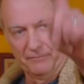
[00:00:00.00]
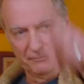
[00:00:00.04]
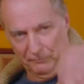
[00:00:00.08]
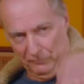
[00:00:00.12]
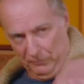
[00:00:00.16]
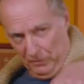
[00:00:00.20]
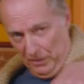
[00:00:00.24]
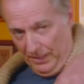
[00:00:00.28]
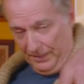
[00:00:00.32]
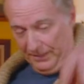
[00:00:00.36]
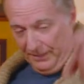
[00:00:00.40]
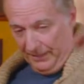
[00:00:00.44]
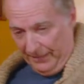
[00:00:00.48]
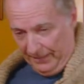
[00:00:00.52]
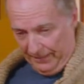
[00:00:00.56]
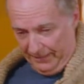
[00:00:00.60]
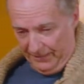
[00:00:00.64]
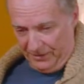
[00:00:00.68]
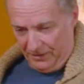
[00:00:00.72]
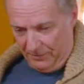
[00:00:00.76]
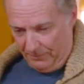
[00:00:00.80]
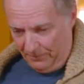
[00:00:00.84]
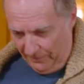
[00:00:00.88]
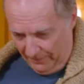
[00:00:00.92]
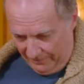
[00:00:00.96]
Rhonda,
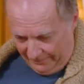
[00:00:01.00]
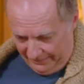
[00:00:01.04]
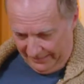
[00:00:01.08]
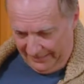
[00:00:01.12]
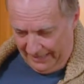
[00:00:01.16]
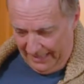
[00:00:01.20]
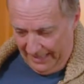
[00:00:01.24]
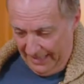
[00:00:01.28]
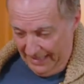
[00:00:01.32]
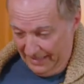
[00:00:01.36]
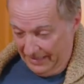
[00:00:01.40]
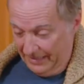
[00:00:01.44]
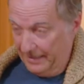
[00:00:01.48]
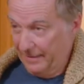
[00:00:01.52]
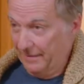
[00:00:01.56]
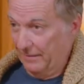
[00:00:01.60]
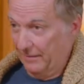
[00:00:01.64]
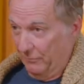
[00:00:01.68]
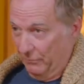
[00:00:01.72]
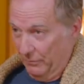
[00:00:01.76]
Elizabeth, and Katie